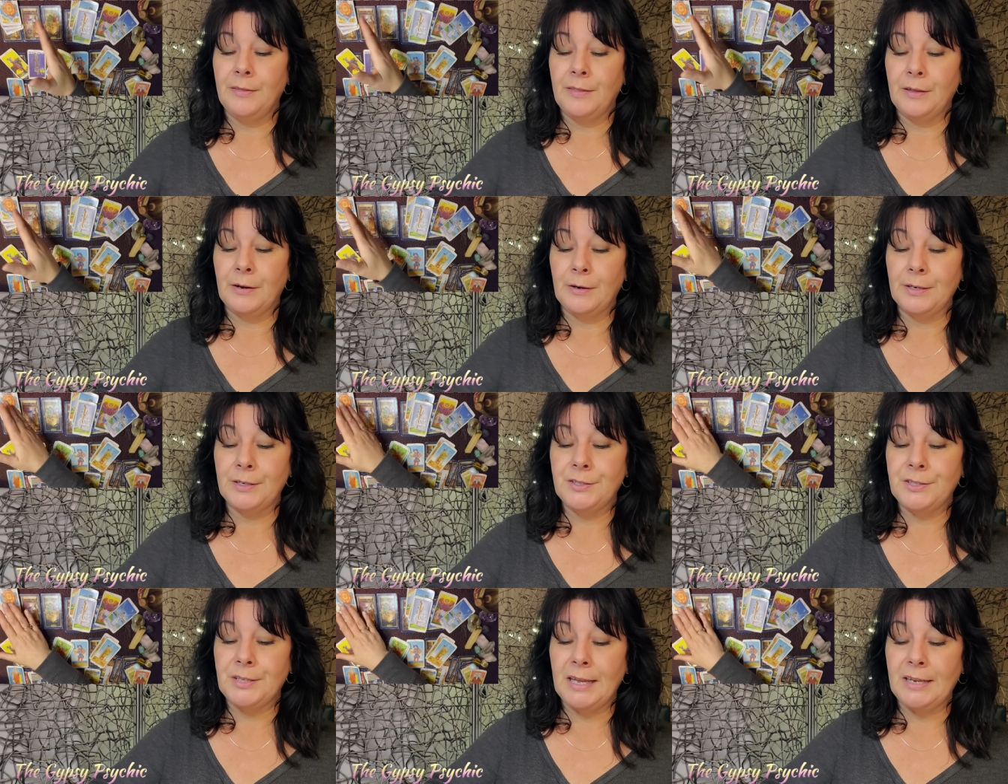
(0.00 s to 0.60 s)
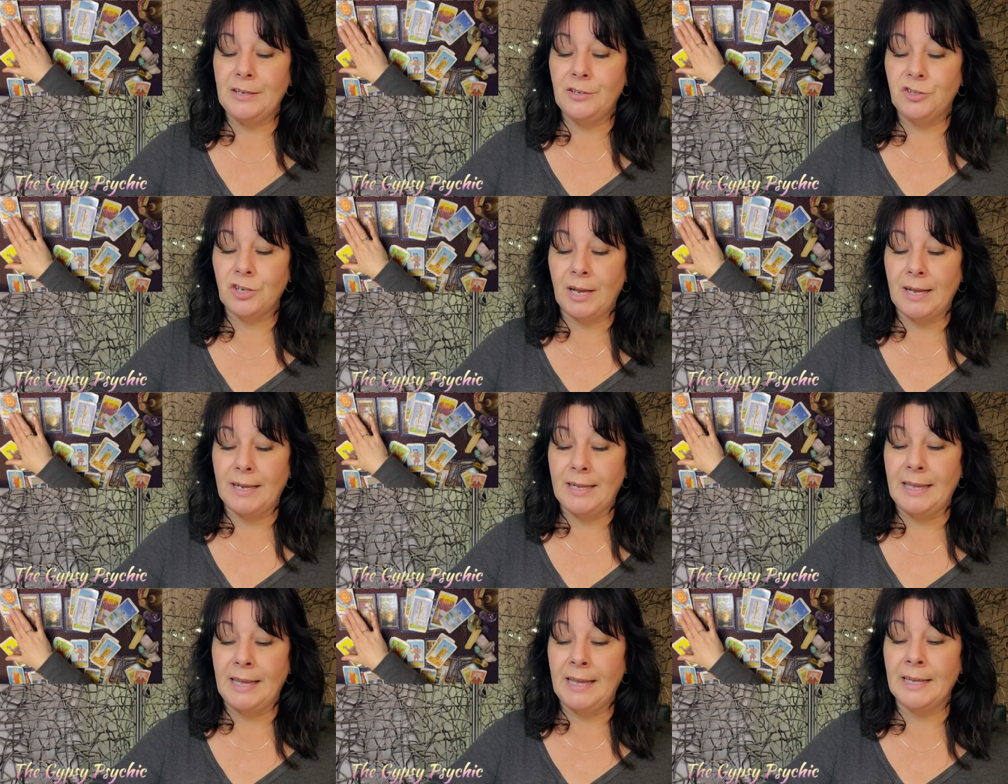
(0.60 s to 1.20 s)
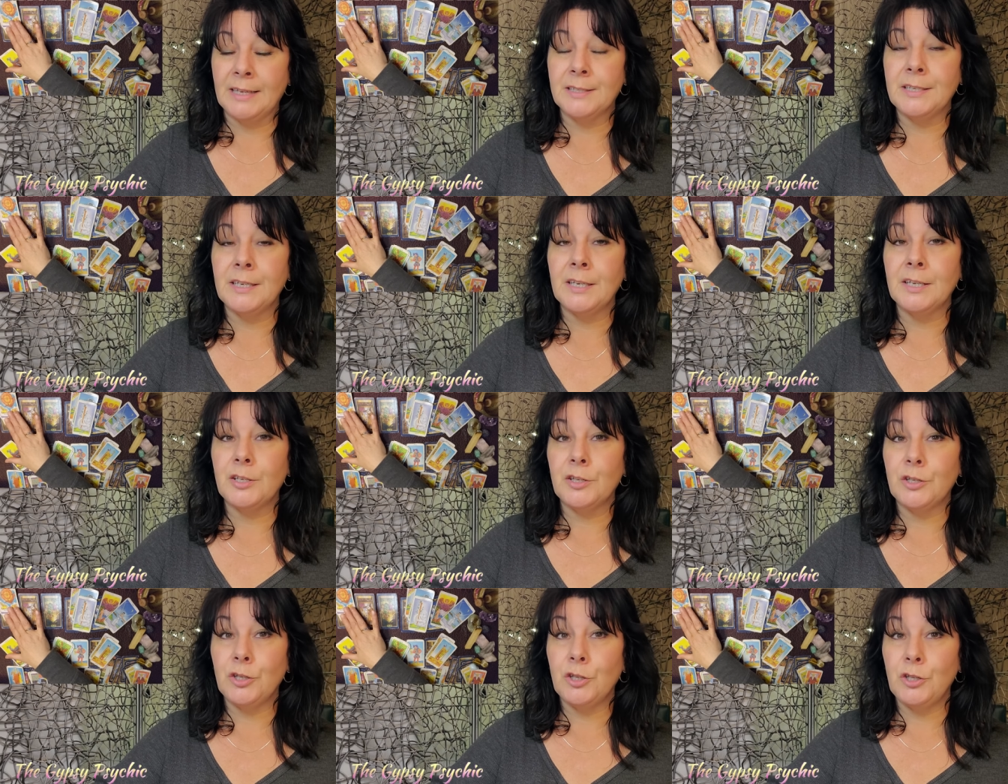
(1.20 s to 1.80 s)
There is a
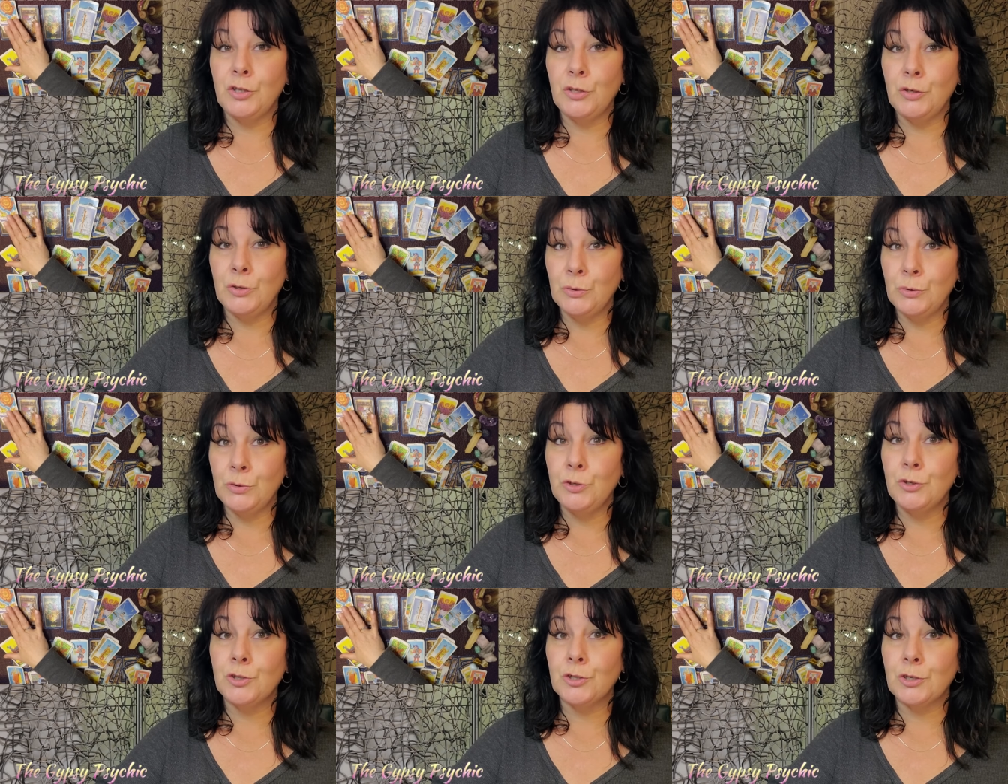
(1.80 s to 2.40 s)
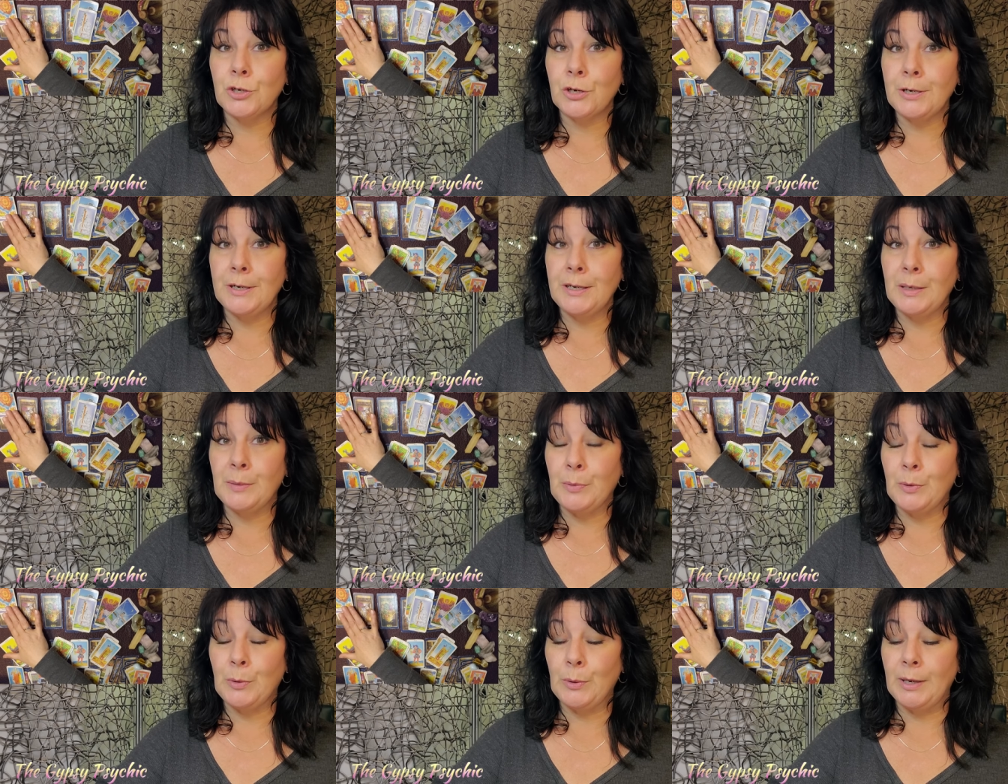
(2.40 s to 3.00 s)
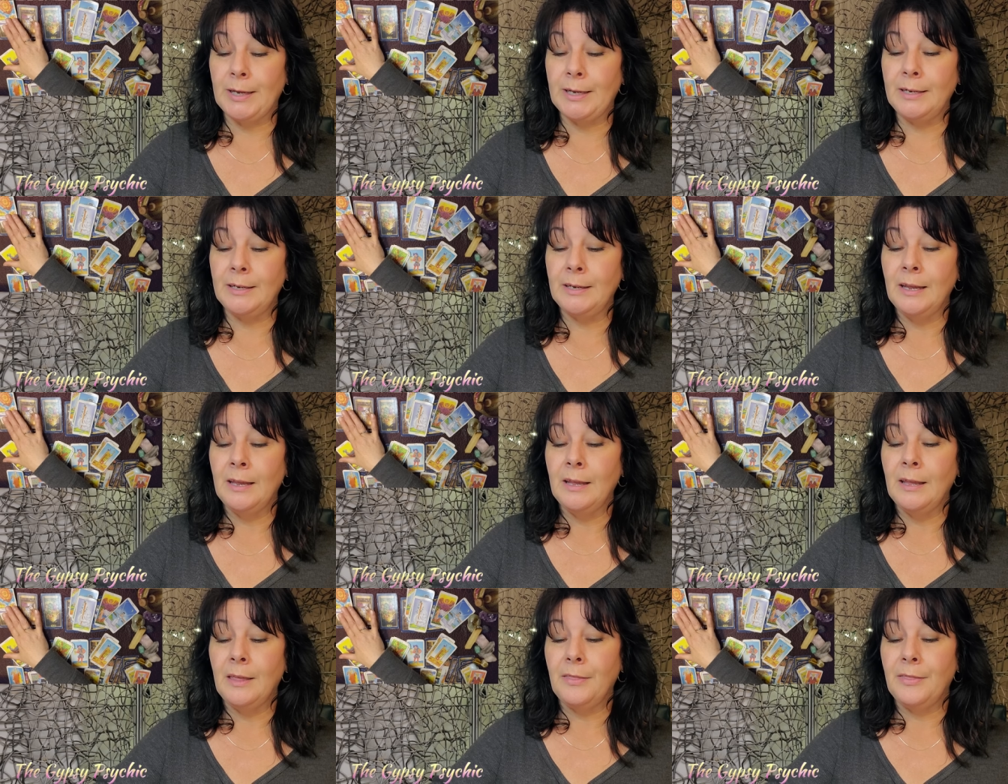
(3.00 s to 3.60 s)
gigantic, huge turning point
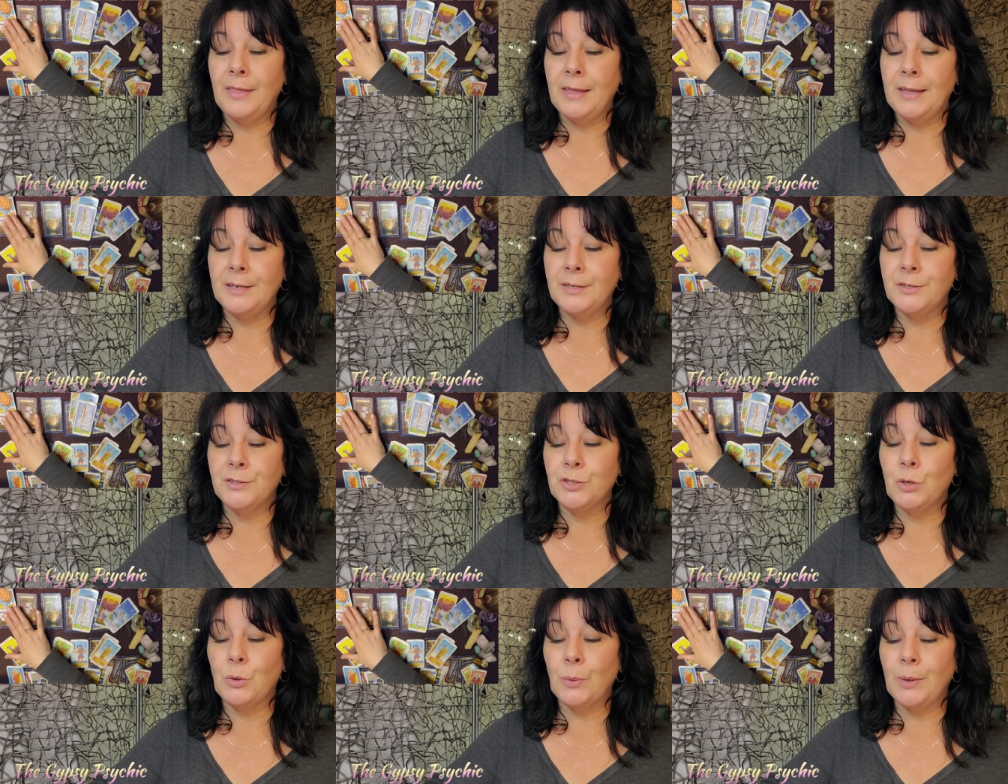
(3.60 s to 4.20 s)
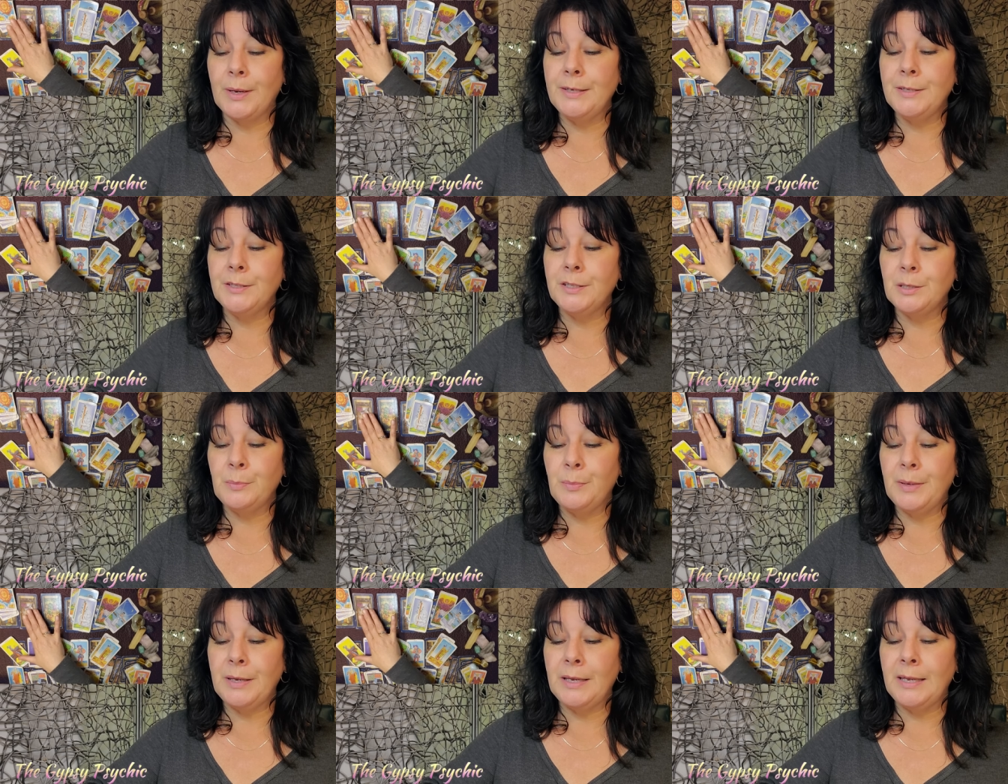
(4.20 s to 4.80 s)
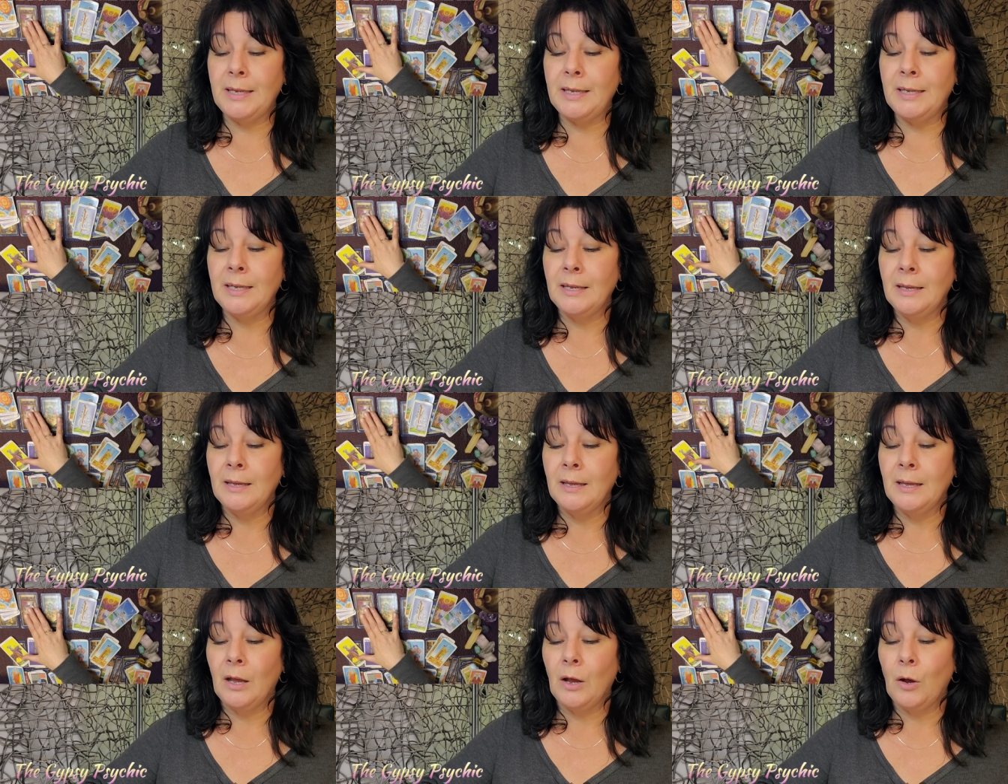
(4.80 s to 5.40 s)
that is going to be
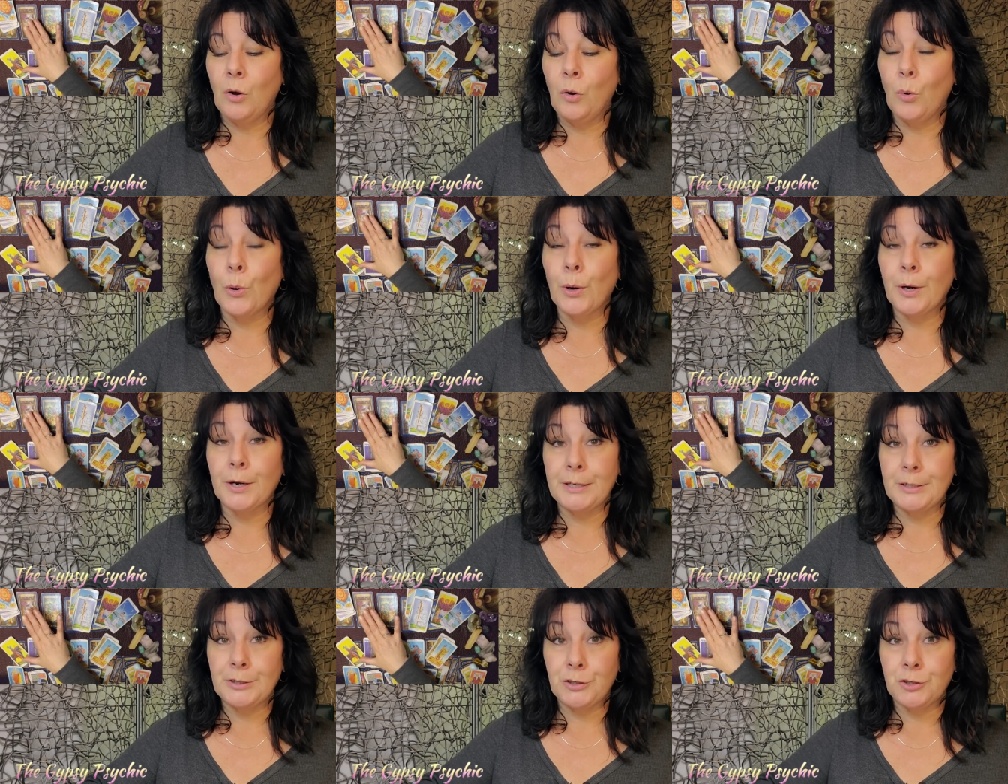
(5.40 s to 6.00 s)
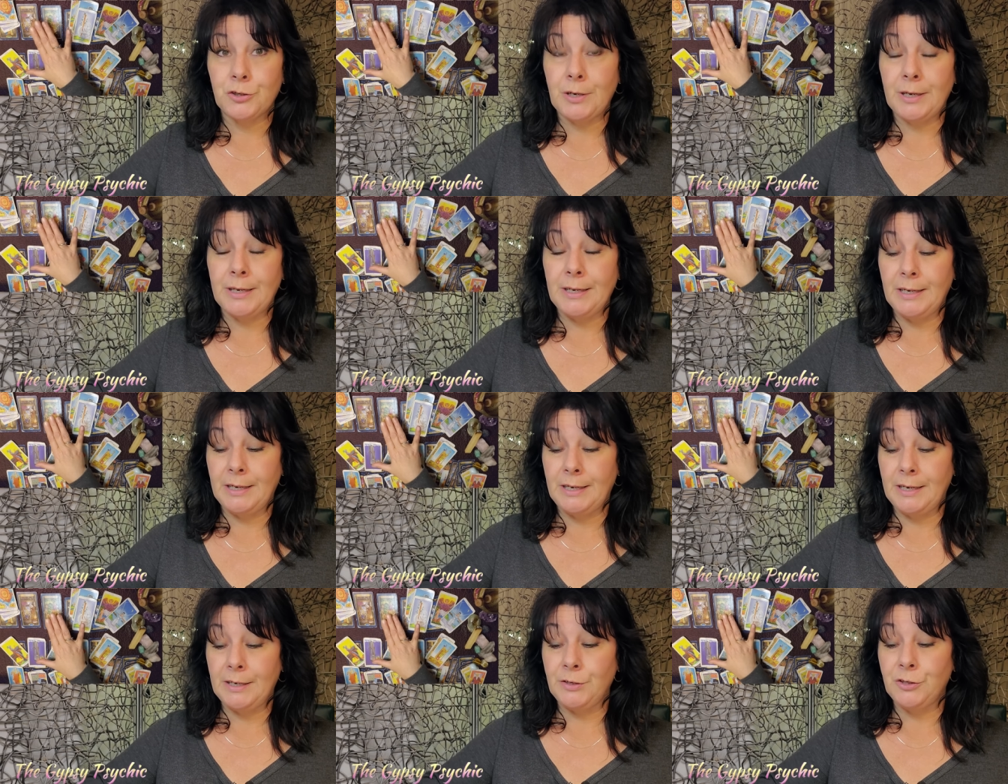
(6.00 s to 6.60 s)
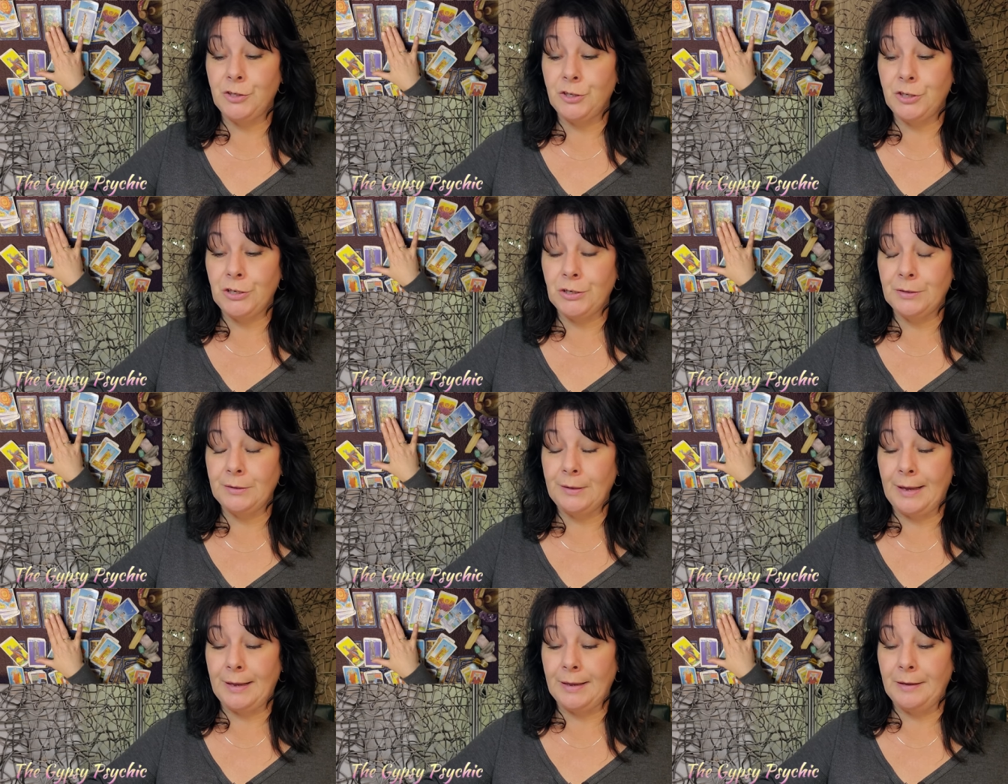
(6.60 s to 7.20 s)
orchestrated into
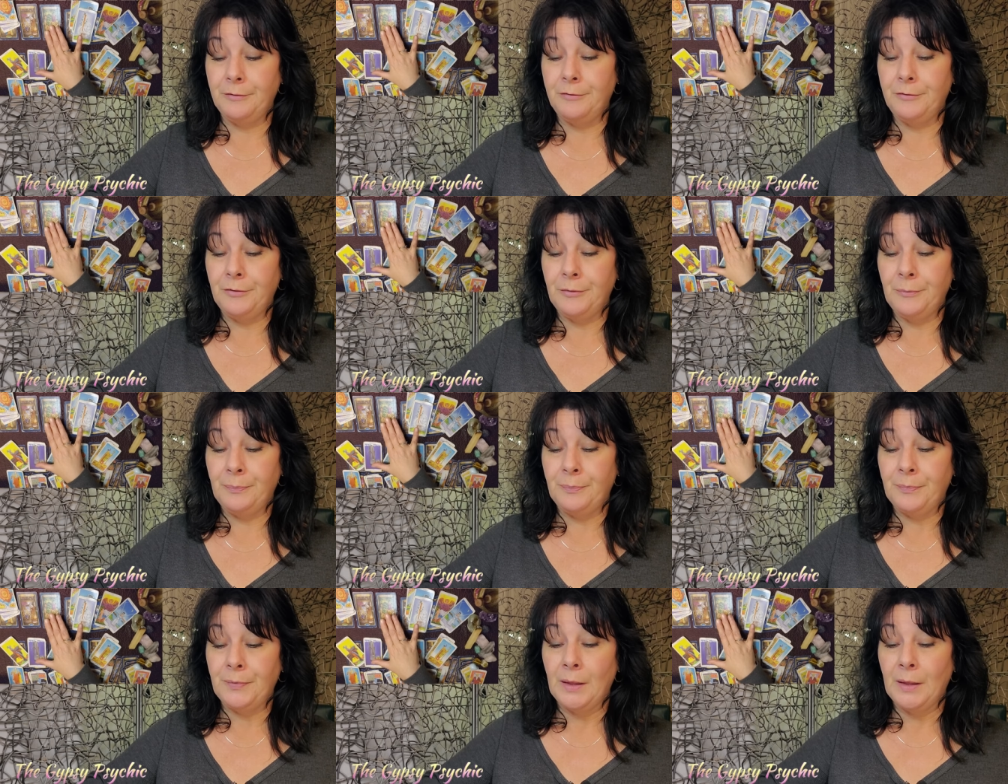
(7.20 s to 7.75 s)
your life,